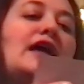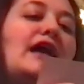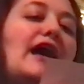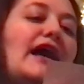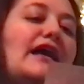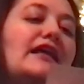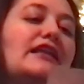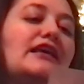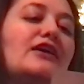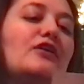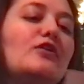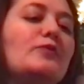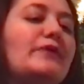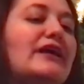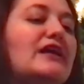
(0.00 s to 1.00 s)

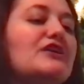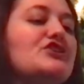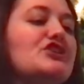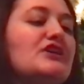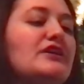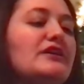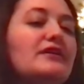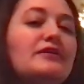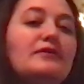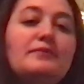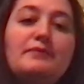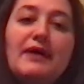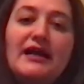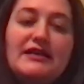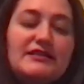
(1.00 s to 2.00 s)
Hello, Beigey,
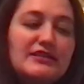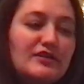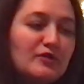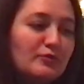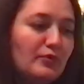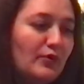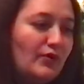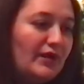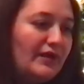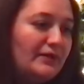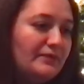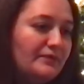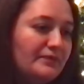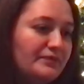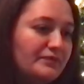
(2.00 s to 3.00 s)
my dear boy.
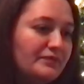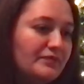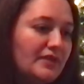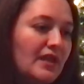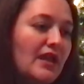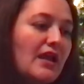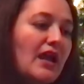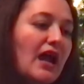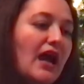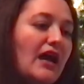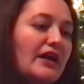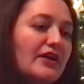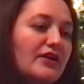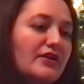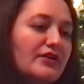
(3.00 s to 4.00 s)

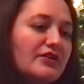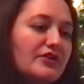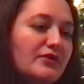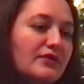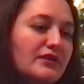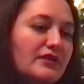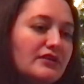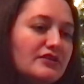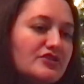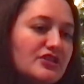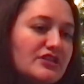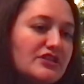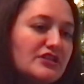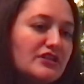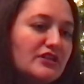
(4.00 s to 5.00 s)
I heard
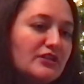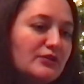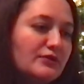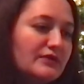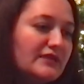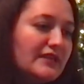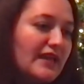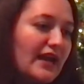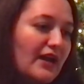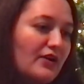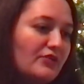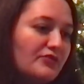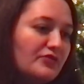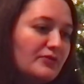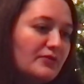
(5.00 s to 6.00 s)
allergic to gluten now
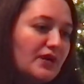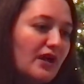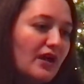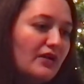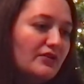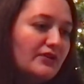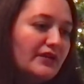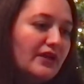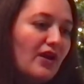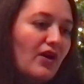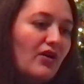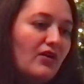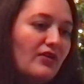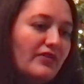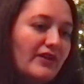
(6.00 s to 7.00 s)
from coloring
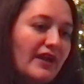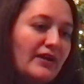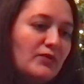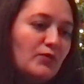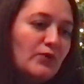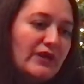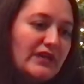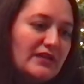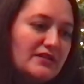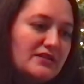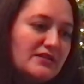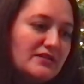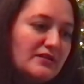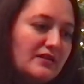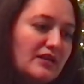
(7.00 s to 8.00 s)
all that
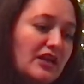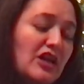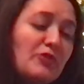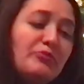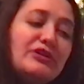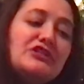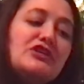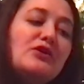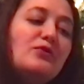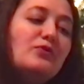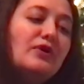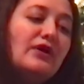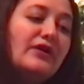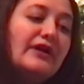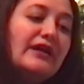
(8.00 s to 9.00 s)
wheat. But don't
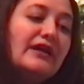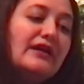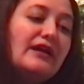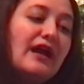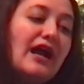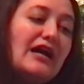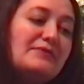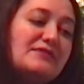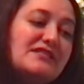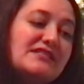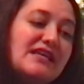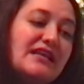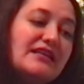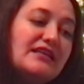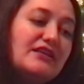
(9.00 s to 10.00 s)
worry, I'm
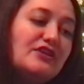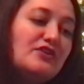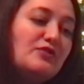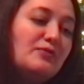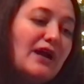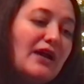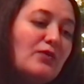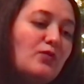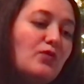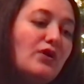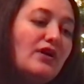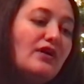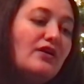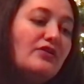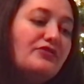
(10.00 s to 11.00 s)
sending you my
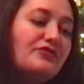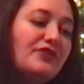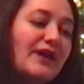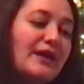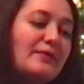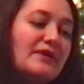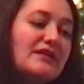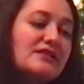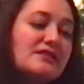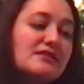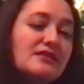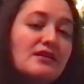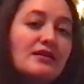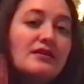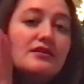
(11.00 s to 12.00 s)
world
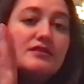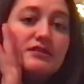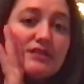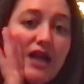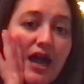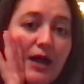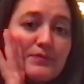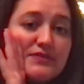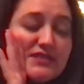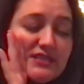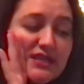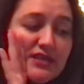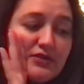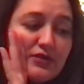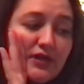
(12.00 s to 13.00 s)
famous top
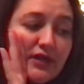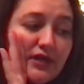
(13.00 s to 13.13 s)
secret